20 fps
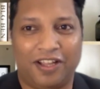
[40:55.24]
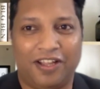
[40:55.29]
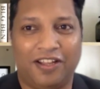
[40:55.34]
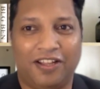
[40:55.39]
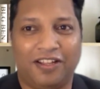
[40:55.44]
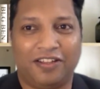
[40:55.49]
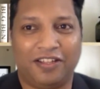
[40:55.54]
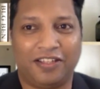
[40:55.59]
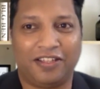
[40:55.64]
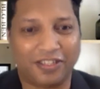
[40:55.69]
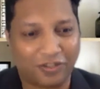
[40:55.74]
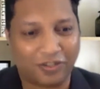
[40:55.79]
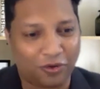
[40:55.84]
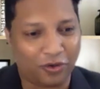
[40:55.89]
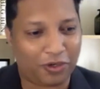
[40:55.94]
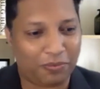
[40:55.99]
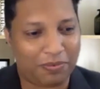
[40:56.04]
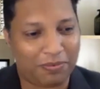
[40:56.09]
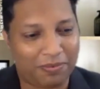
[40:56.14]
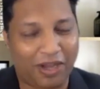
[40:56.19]
This is going
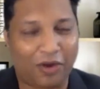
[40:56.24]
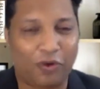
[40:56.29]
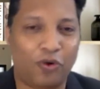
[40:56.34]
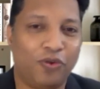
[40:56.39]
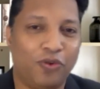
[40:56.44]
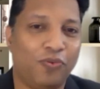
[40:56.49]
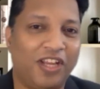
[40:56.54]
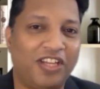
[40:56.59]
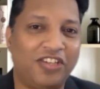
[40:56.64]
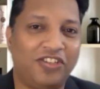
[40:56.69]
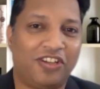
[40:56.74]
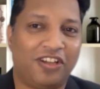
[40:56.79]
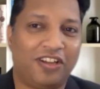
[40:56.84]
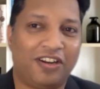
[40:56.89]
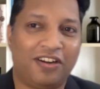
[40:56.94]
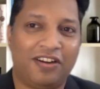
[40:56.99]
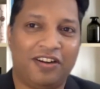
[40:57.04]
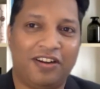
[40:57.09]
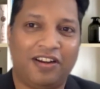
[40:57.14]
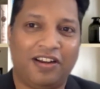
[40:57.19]
to be my own venture,
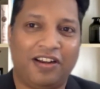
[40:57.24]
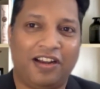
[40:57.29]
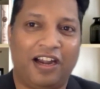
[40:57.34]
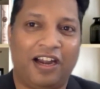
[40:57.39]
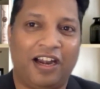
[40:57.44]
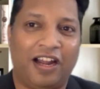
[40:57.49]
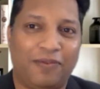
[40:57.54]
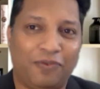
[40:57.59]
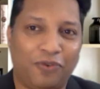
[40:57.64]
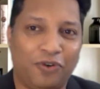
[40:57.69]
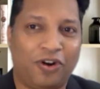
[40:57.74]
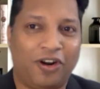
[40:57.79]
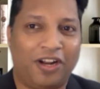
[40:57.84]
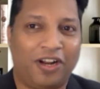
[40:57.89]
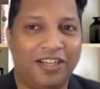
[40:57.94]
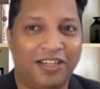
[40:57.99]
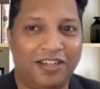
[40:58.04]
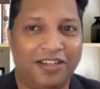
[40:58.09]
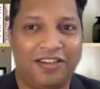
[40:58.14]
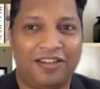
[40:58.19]
and I would run
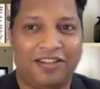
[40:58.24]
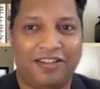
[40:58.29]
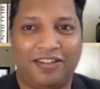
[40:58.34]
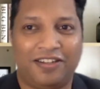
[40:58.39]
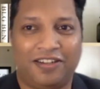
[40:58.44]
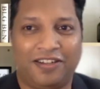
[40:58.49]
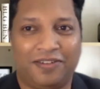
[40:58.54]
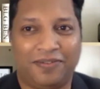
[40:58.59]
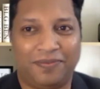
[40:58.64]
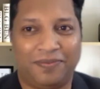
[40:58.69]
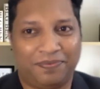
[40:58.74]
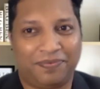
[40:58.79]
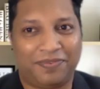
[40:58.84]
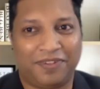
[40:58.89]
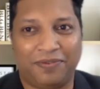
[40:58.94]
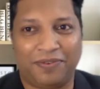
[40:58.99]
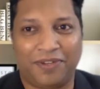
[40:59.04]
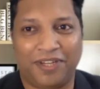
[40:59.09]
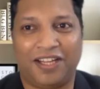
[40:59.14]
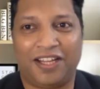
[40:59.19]
it the
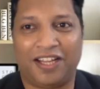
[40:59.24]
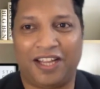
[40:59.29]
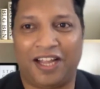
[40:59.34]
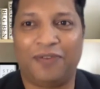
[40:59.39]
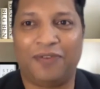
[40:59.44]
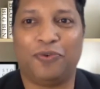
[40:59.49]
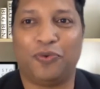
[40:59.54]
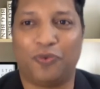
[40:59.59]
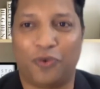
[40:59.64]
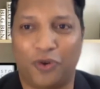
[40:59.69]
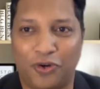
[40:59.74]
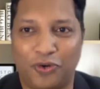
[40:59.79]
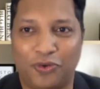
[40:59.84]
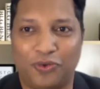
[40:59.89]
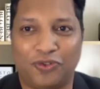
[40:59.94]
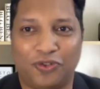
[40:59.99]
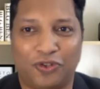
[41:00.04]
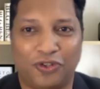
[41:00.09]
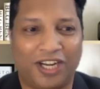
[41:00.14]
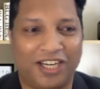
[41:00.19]
way I would want.
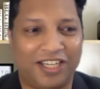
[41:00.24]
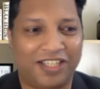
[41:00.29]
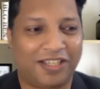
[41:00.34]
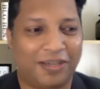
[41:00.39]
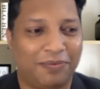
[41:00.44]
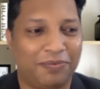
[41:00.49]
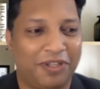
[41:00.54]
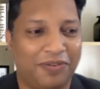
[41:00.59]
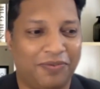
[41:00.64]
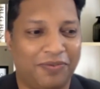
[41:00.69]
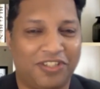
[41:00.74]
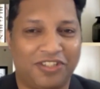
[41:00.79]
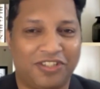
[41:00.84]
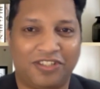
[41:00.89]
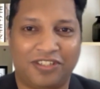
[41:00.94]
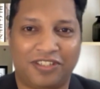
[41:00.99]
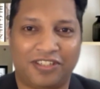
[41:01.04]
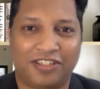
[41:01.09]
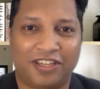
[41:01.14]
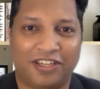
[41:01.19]
So that's something
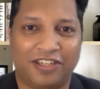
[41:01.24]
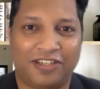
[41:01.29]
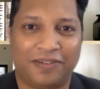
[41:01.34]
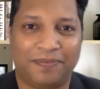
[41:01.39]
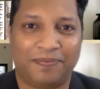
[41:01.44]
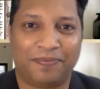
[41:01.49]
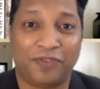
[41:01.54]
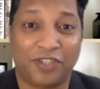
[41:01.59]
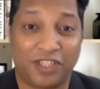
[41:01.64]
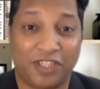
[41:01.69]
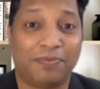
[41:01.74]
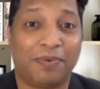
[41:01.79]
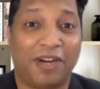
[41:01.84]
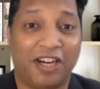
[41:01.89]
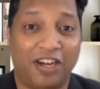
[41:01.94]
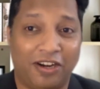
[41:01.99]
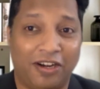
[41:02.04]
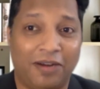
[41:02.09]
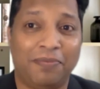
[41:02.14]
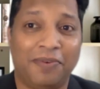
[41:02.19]
which is my
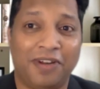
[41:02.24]
dream.